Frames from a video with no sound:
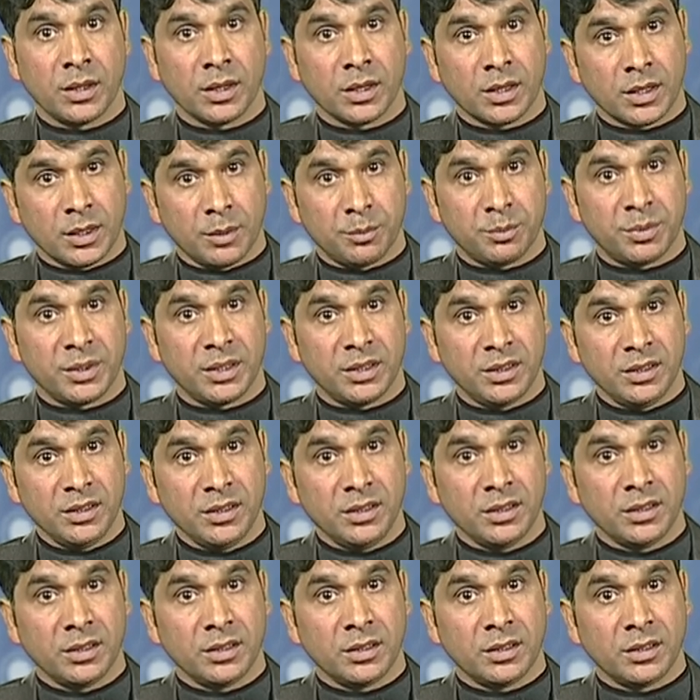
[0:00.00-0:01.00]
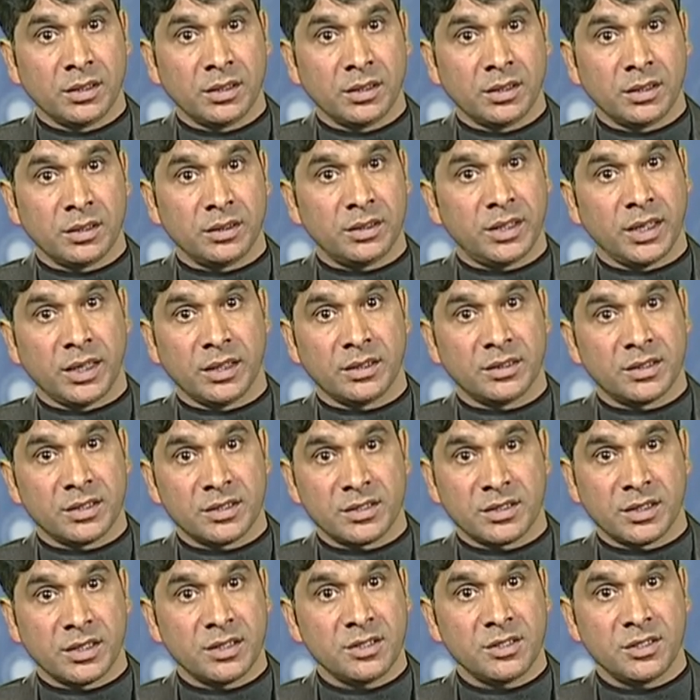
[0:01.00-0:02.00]
complete than the
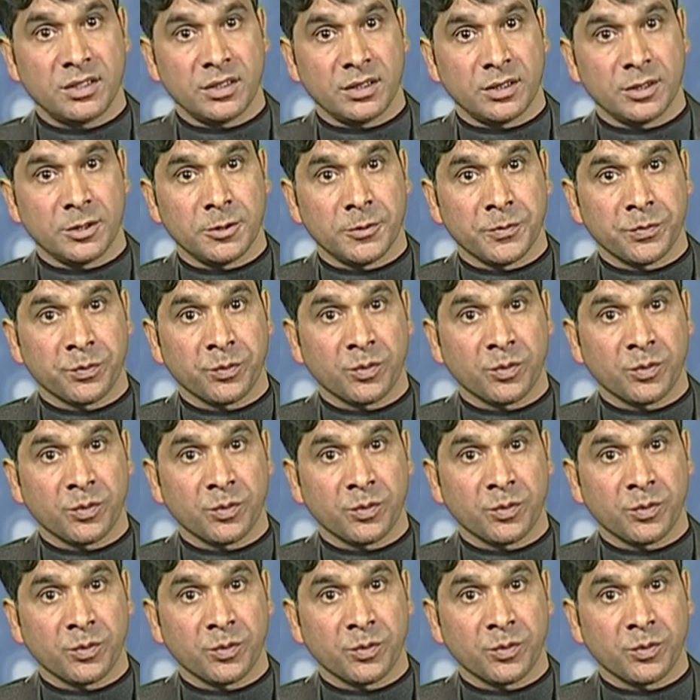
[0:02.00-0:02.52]
sensory